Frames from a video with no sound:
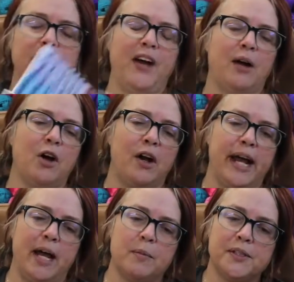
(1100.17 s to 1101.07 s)
found on
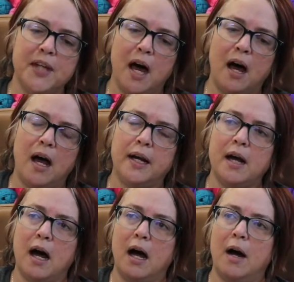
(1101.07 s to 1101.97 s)
Amazon.
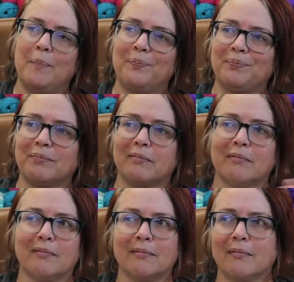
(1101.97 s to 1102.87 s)
I
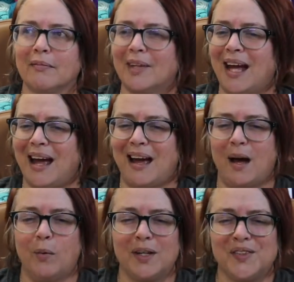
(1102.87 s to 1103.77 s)

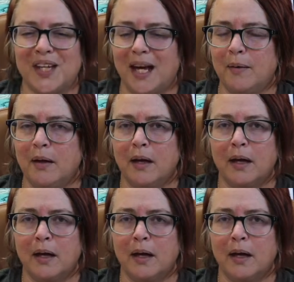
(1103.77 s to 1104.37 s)
want to say